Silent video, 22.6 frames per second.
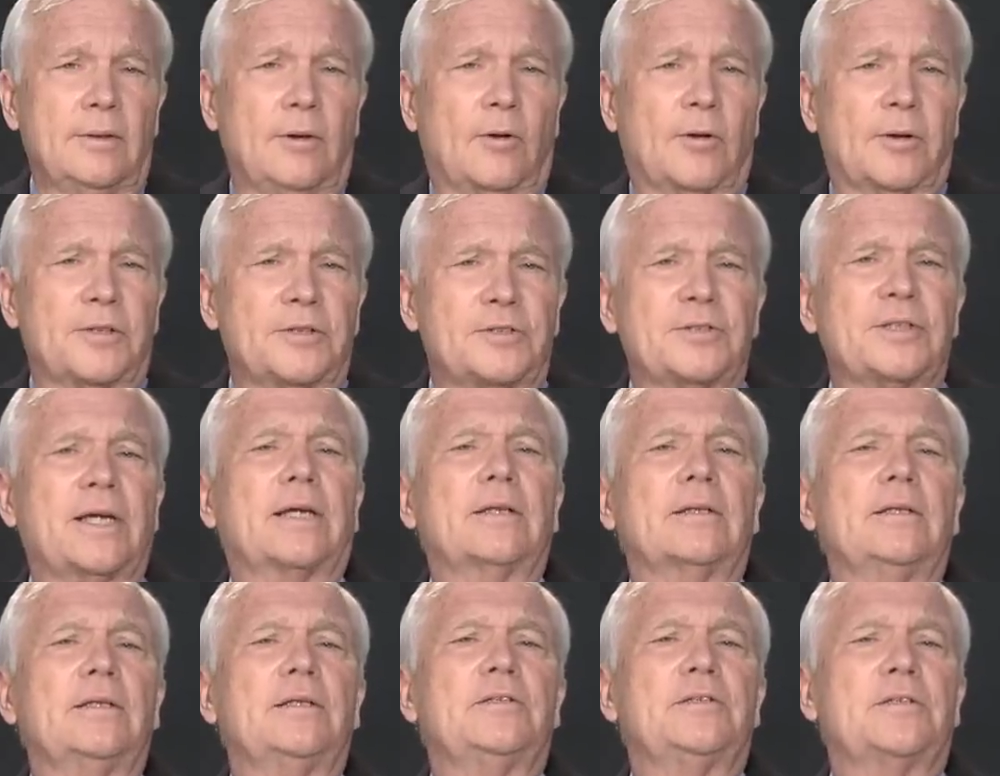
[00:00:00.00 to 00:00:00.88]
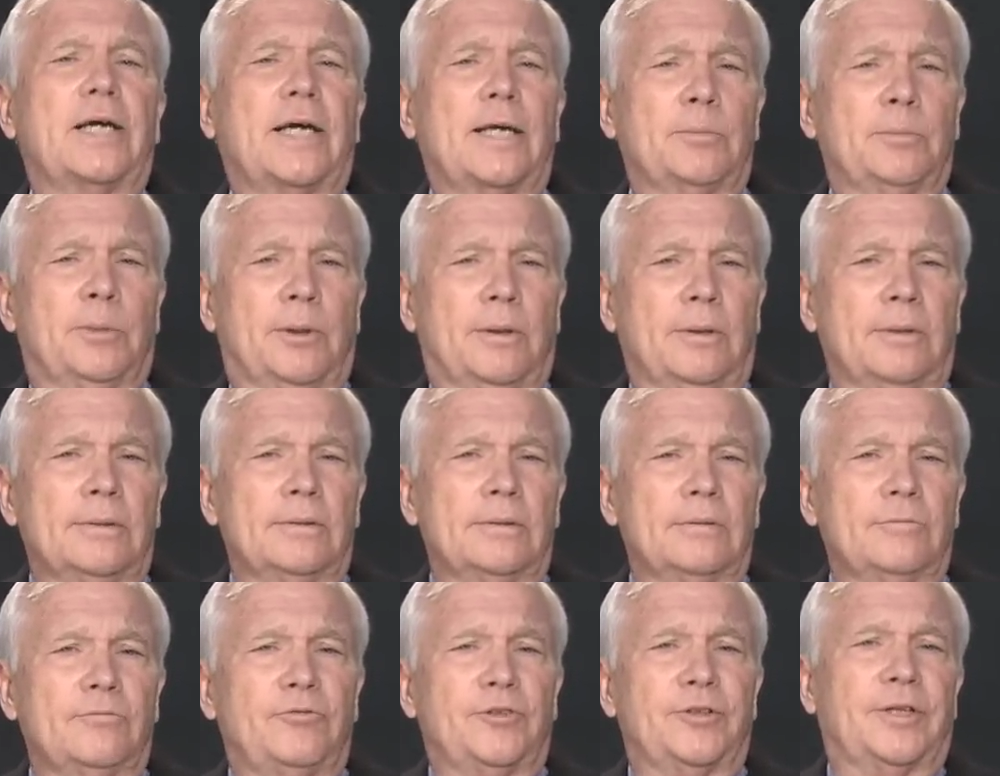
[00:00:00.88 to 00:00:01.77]
or to set a good table
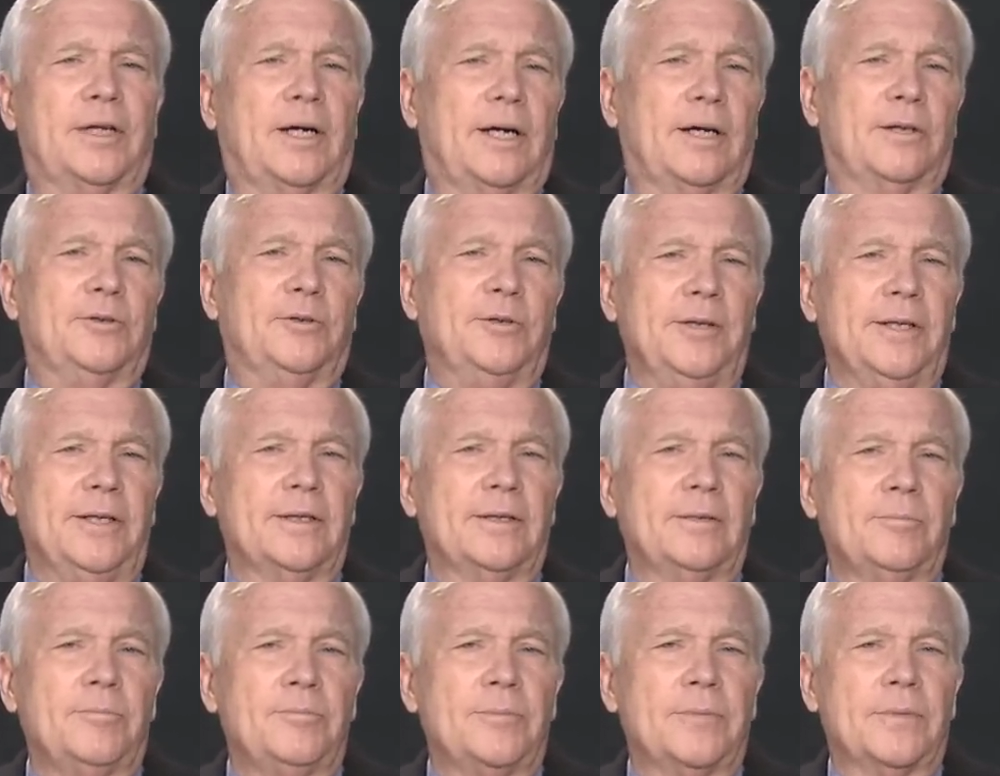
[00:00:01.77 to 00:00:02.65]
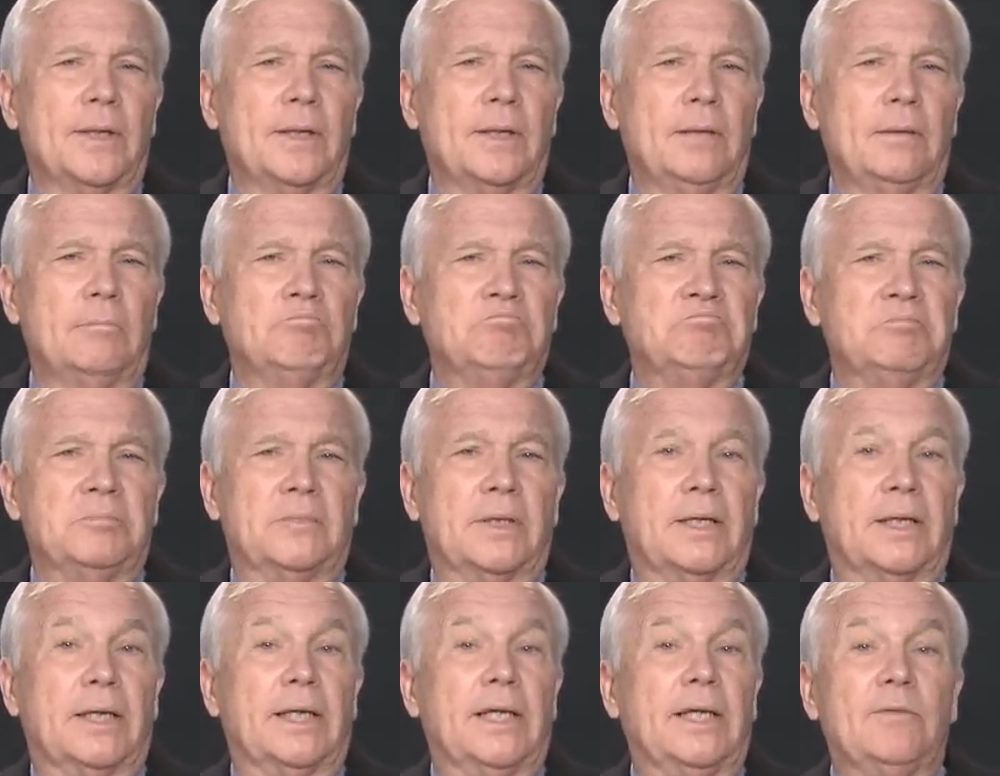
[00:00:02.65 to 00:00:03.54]
for the hungry,
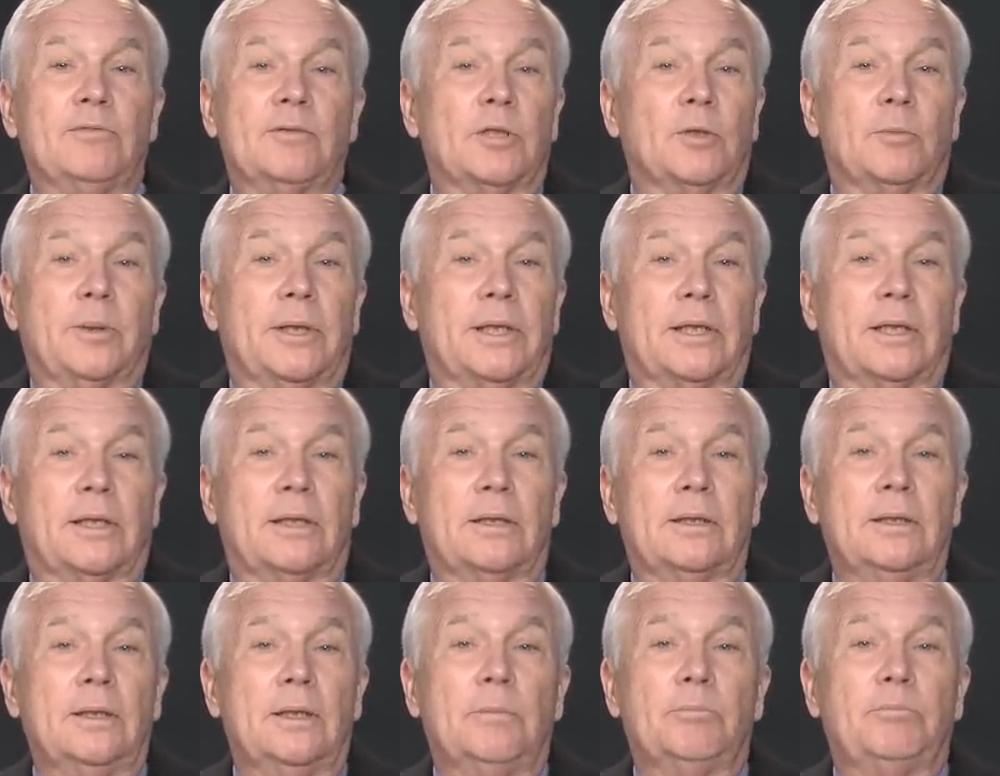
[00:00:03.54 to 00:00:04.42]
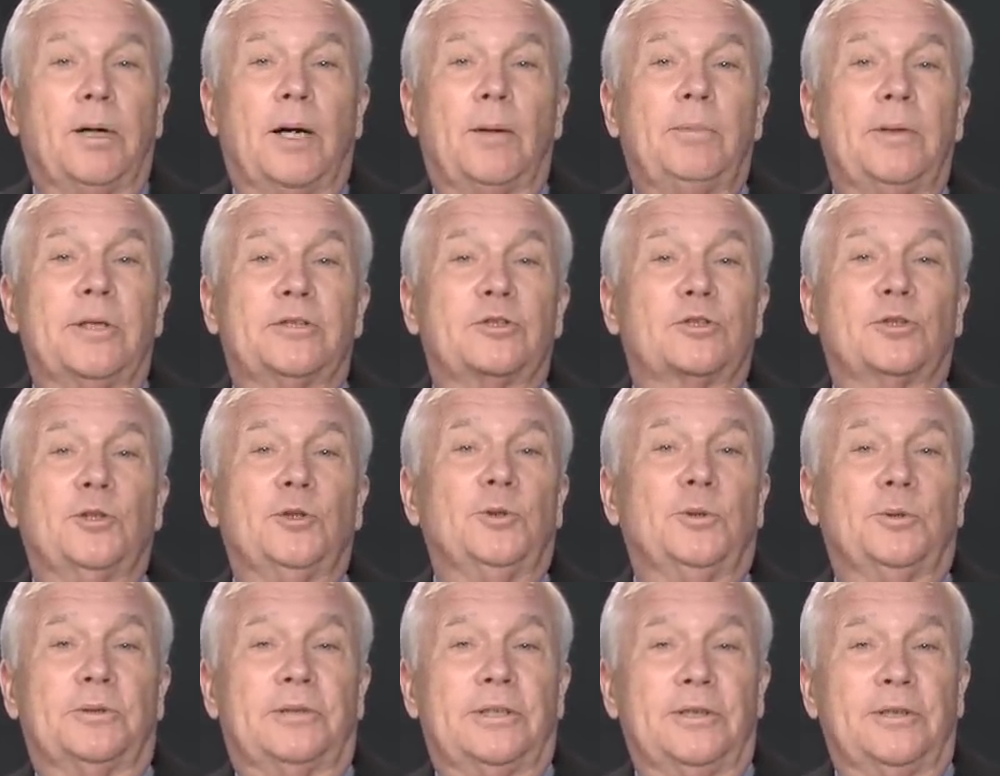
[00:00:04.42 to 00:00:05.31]
even to be a public
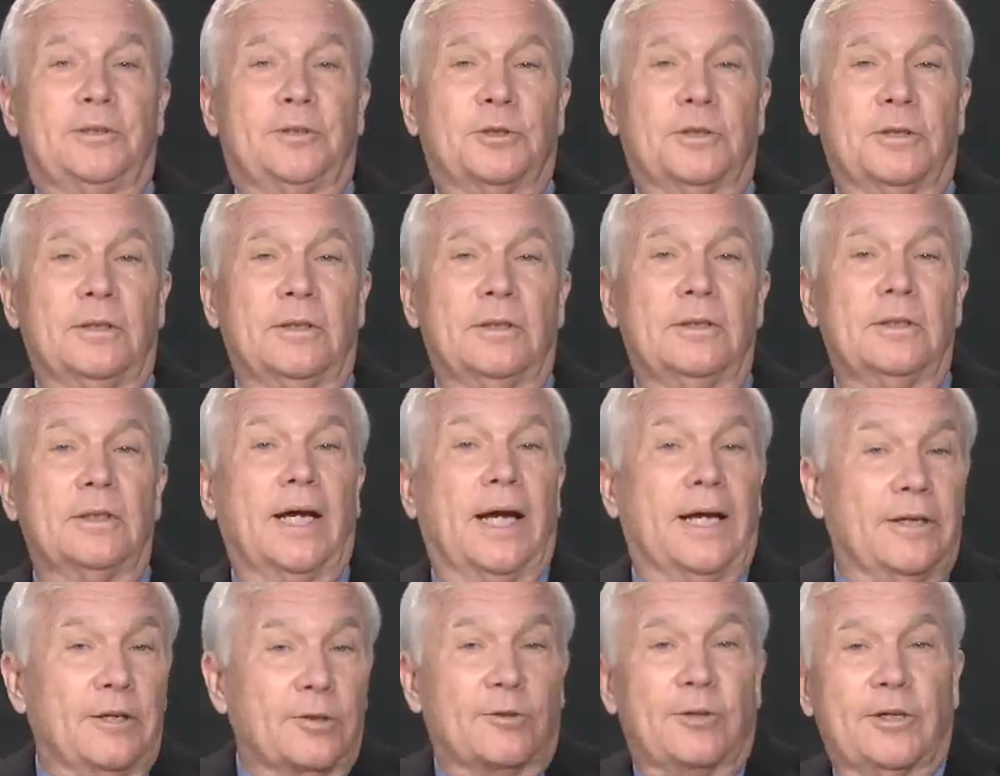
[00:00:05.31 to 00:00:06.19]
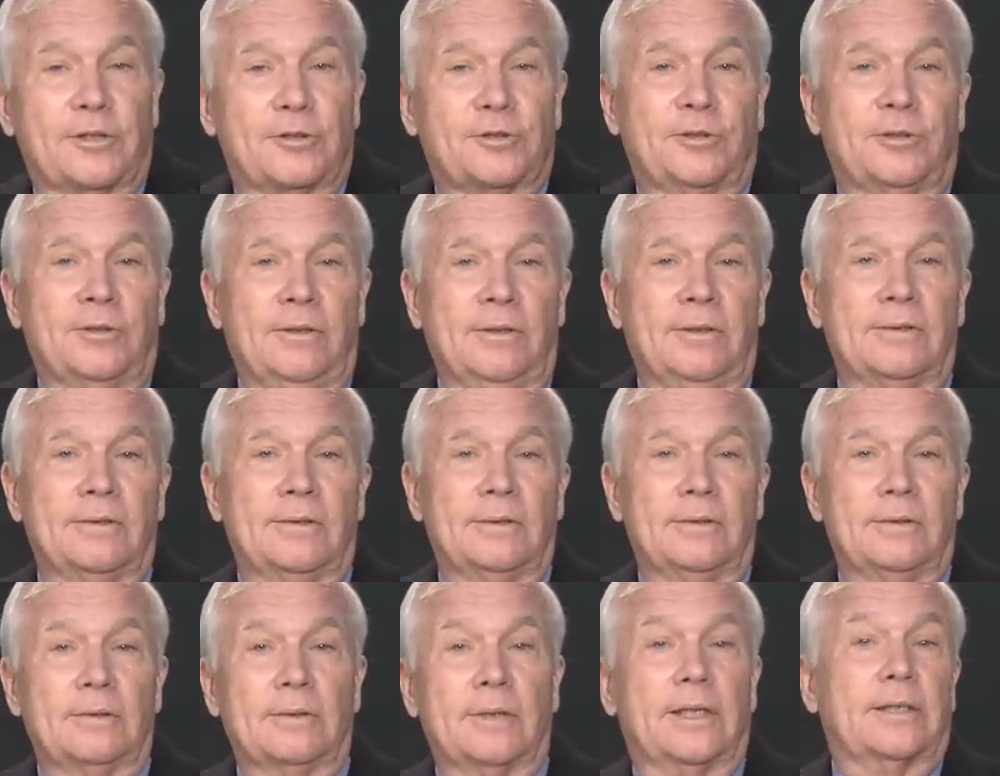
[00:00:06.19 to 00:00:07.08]
school teacher and a Christian
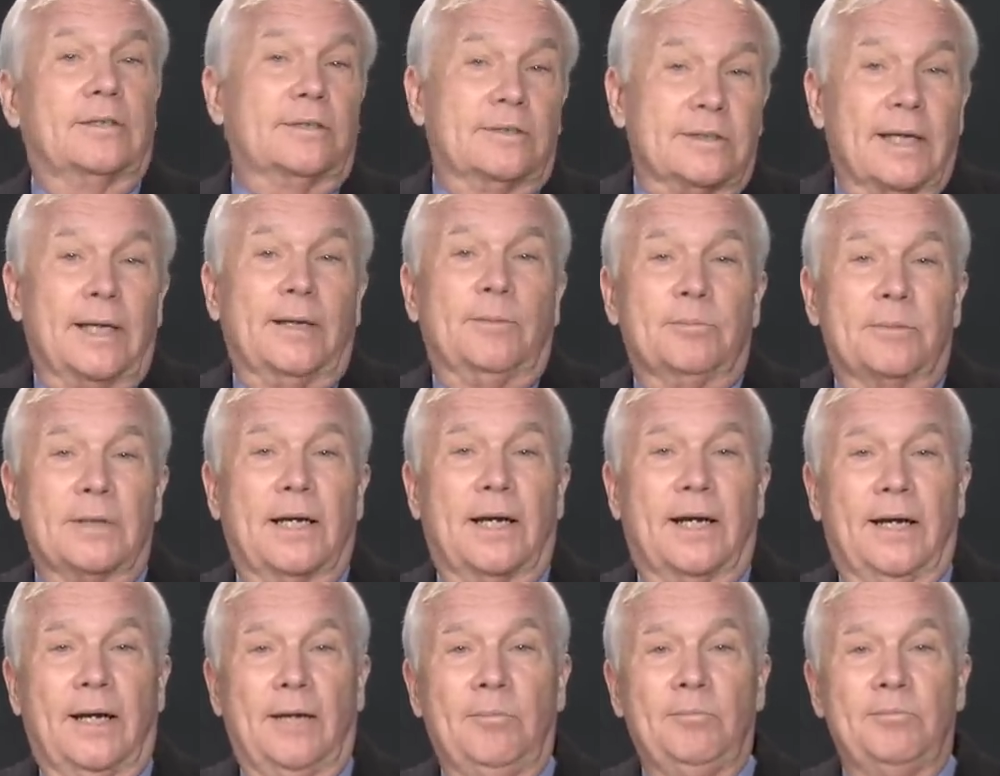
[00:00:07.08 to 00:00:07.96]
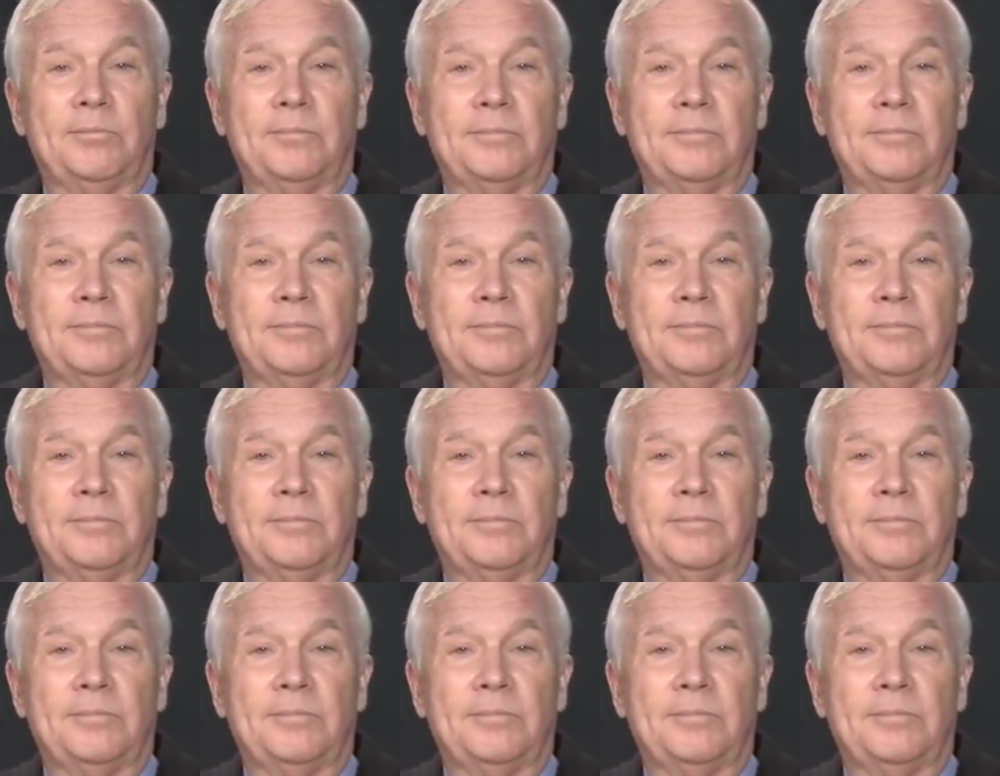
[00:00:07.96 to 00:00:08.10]
at the same time.